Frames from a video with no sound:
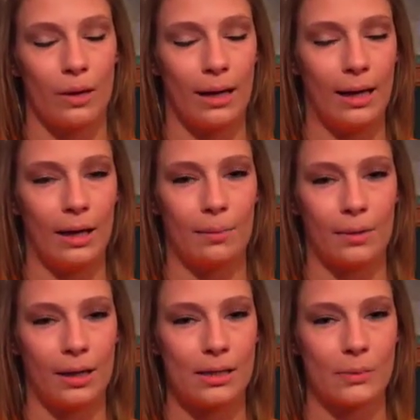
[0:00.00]
he
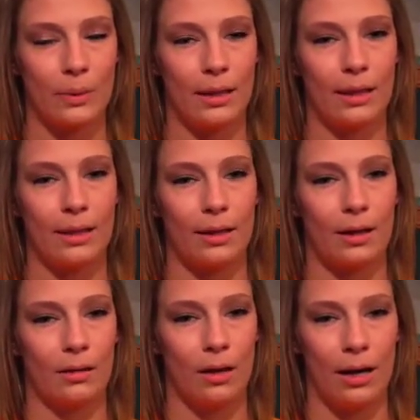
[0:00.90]
helped us with
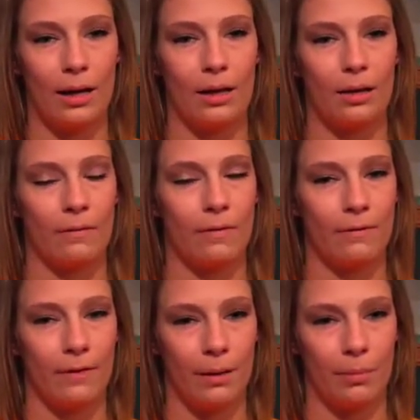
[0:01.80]
a lot of
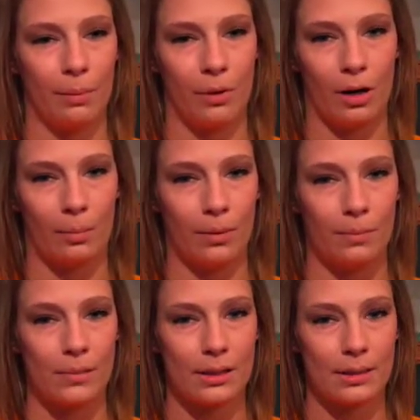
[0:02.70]
family
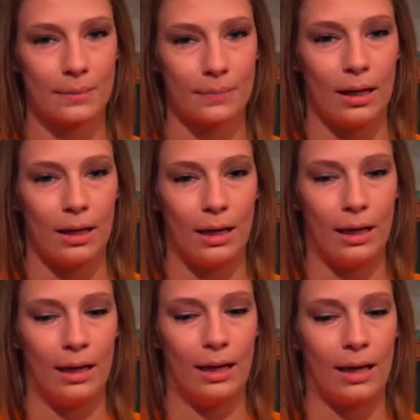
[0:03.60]
problems.
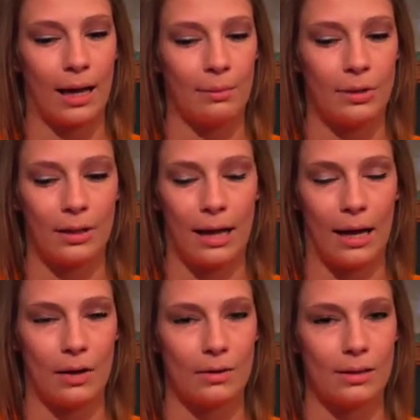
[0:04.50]
He came to the
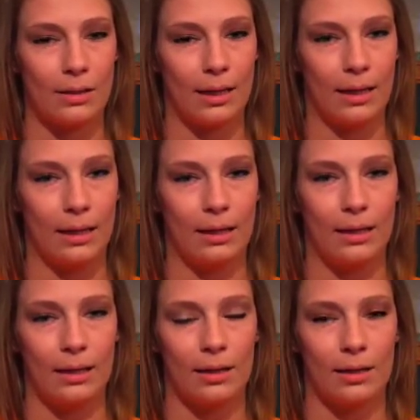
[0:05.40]
house and